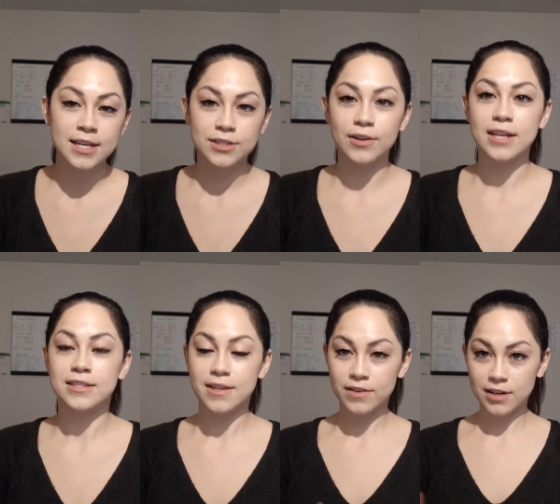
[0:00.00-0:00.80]
So again,
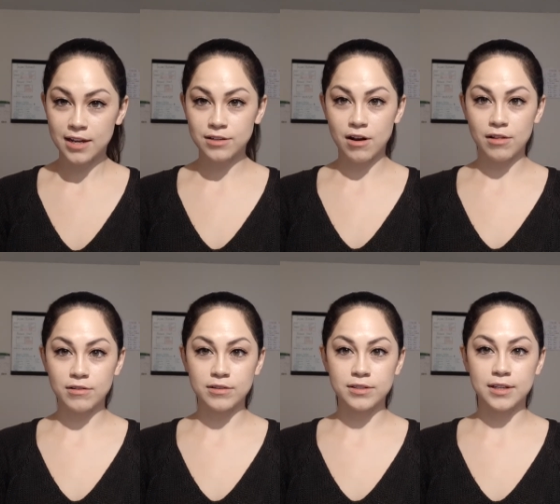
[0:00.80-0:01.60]
seventy-nine
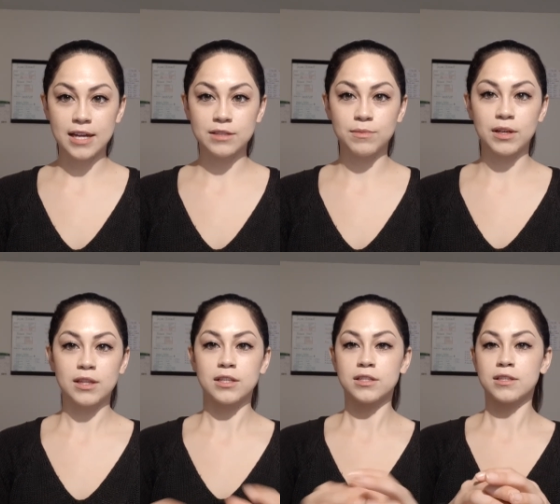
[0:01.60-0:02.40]
dollars gets me
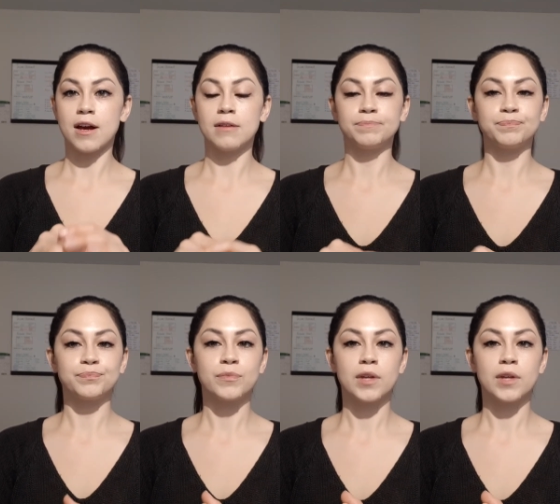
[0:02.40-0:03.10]
this um,